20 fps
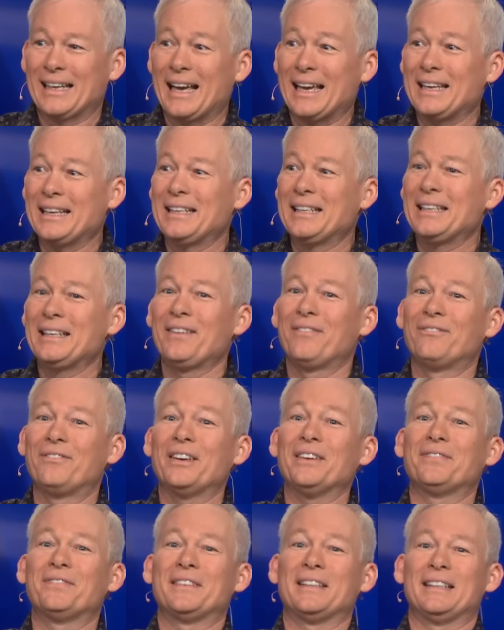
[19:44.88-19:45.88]
AD
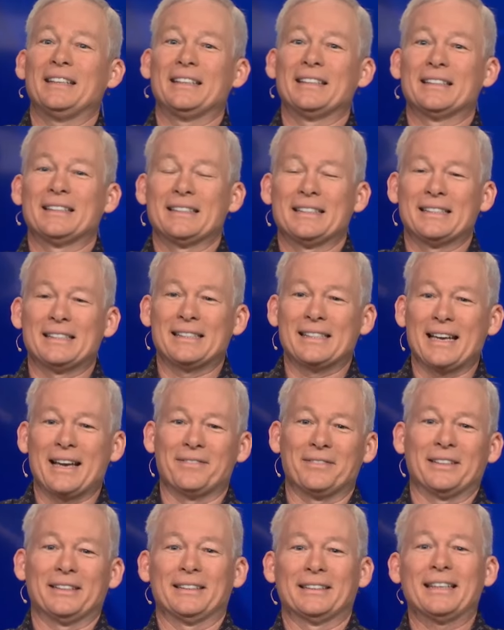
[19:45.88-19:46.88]
50.
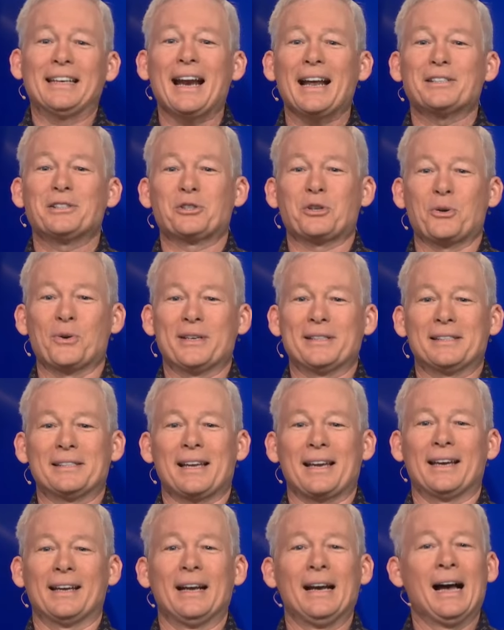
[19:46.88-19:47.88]
Seven. Can I just go ahead and
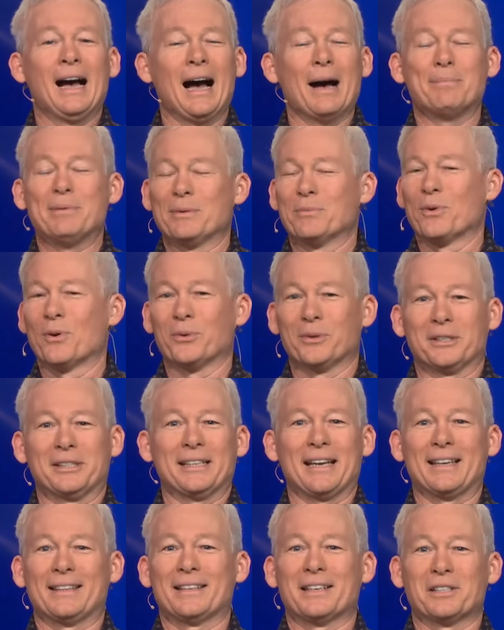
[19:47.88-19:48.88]
say it? I've been wanting to
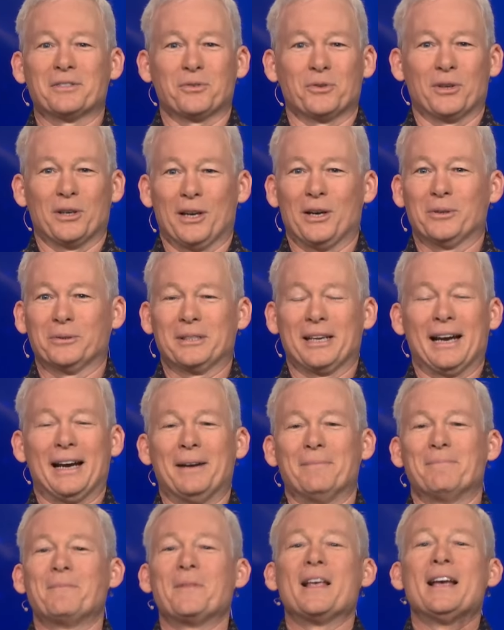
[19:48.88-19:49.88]
say this for a long
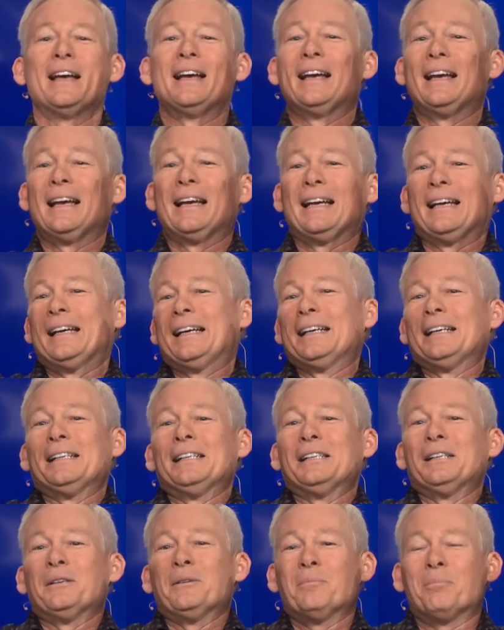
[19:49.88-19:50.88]
time.
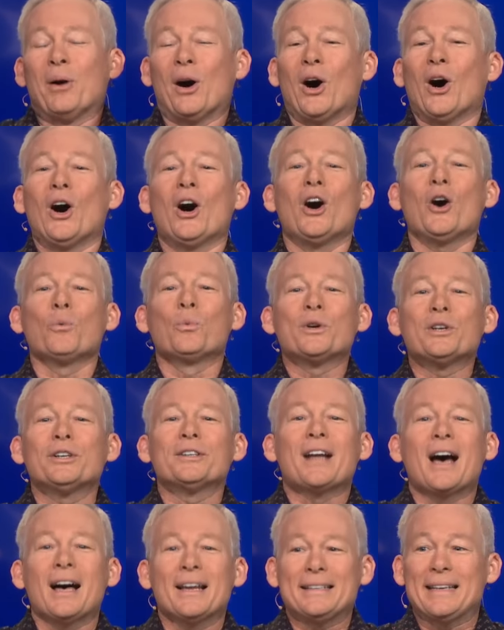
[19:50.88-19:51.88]
Paul will
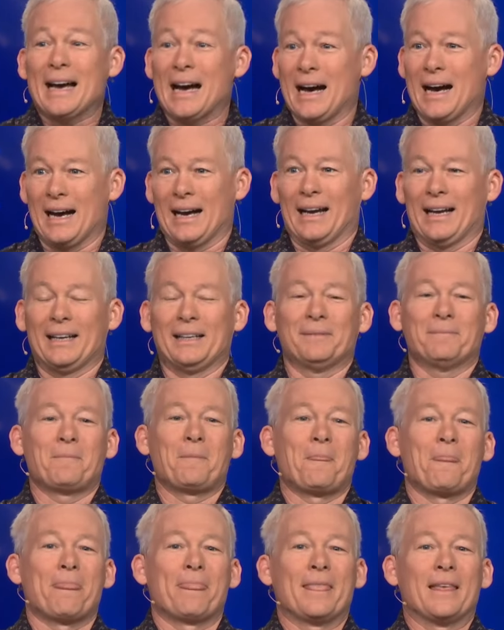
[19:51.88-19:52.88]
not die
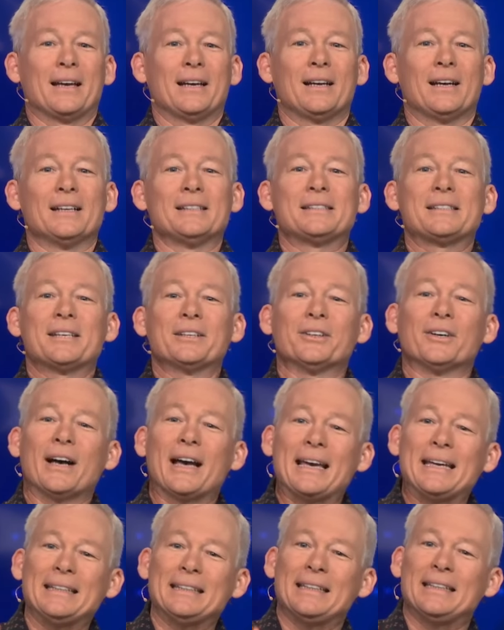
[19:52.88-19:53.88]
until
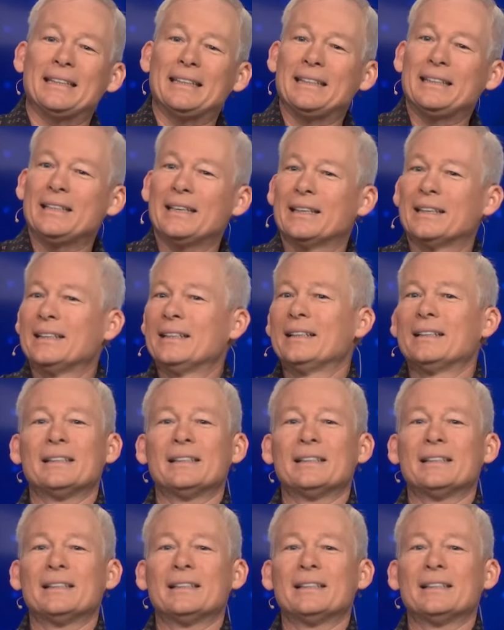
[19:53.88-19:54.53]
AD